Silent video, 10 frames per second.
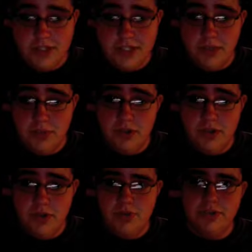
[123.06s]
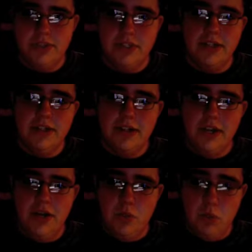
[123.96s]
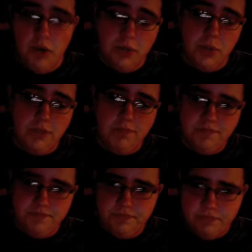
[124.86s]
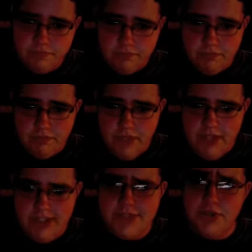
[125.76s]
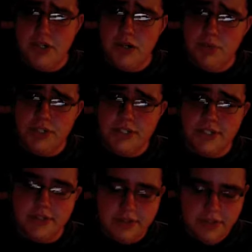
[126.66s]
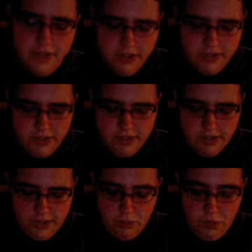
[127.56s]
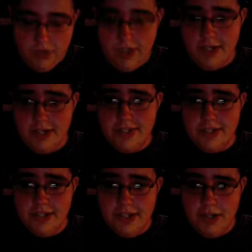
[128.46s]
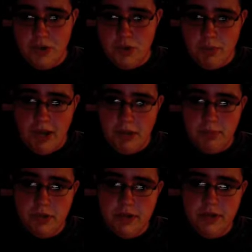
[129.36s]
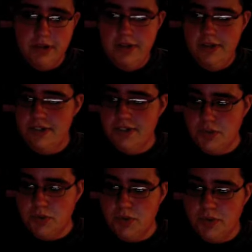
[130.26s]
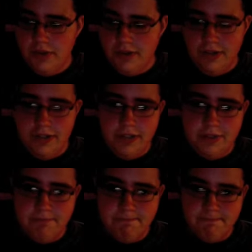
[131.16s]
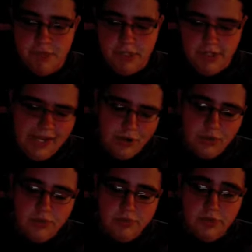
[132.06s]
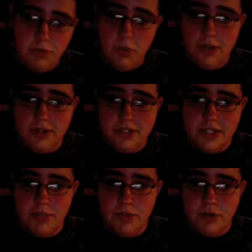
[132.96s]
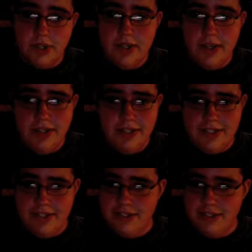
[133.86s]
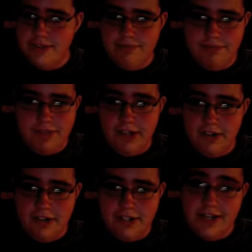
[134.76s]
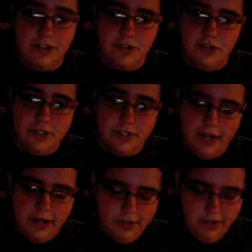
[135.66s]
keyboard over the wired one, and that's for a couple reasons. One, like I said, I own a MacBook, so um, the layout for the wireless keyboard is near identical to that.